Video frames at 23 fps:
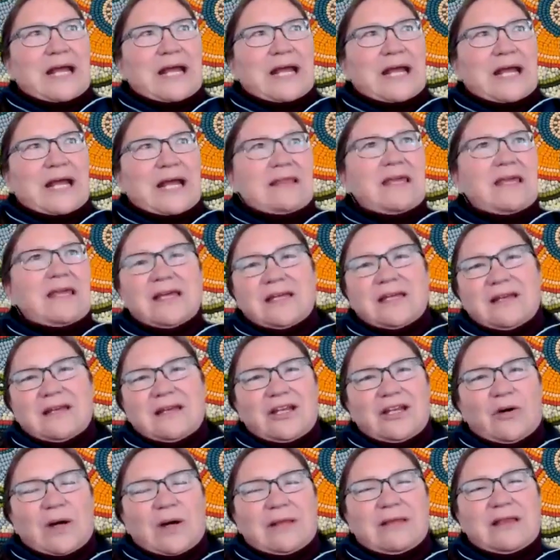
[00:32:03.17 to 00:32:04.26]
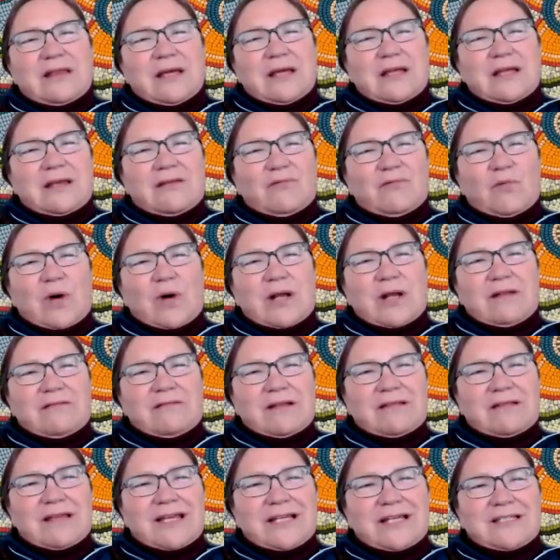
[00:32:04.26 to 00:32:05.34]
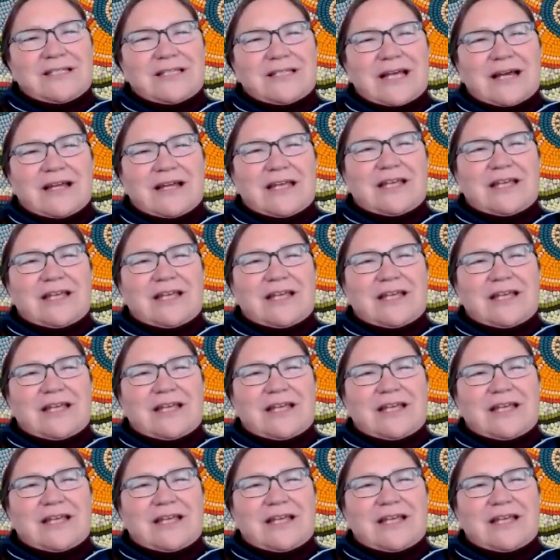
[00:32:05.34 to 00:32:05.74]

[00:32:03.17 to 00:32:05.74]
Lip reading: that one of the things